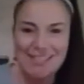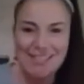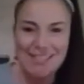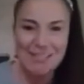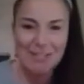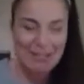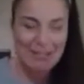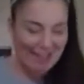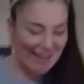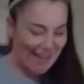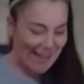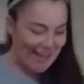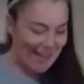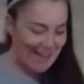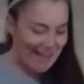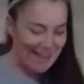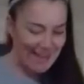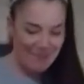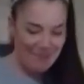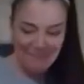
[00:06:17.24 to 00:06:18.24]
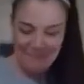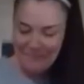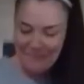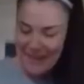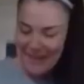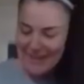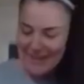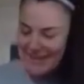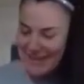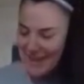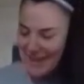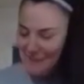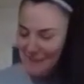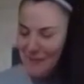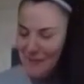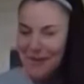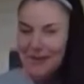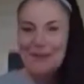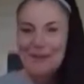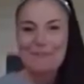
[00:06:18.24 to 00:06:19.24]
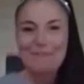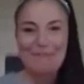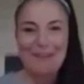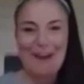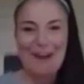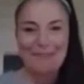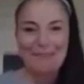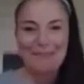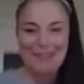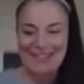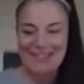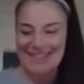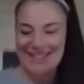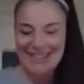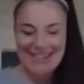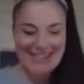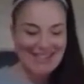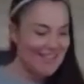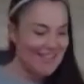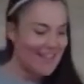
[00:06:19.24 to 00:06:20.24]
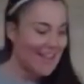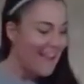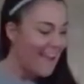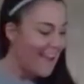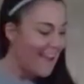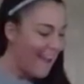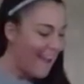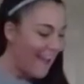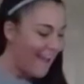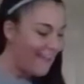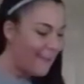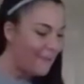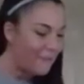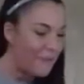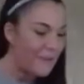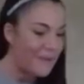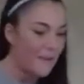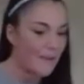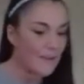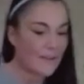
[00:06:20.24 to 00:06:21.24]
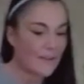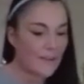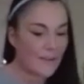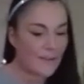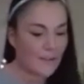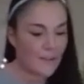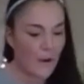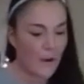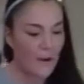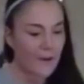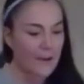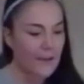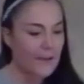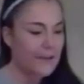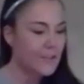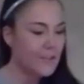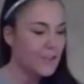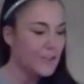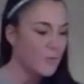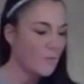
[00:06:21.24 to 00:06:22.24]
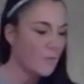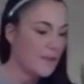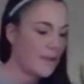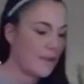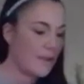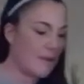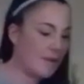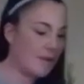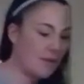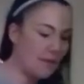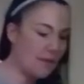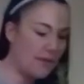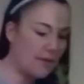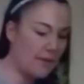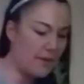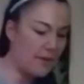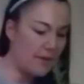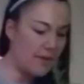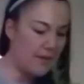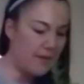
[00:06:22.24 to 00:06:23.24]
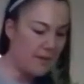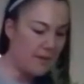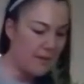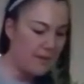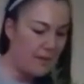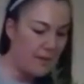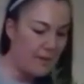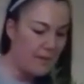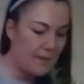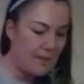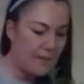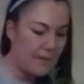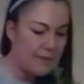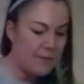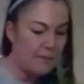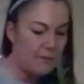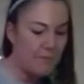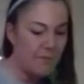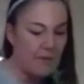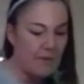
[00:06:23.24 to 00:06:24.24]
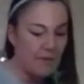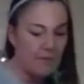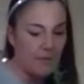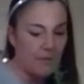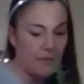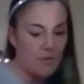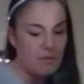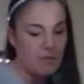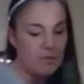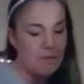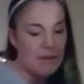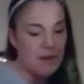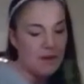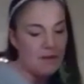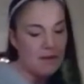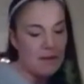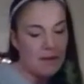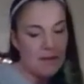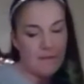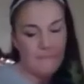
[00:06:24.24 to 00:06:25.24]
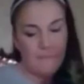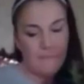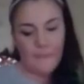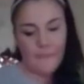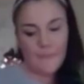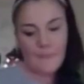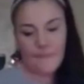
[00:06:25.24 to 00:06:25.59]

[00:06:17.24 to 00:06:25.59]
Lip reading: as you'd like, your preferences. And then we are going to garnish with a sprig of rosemary.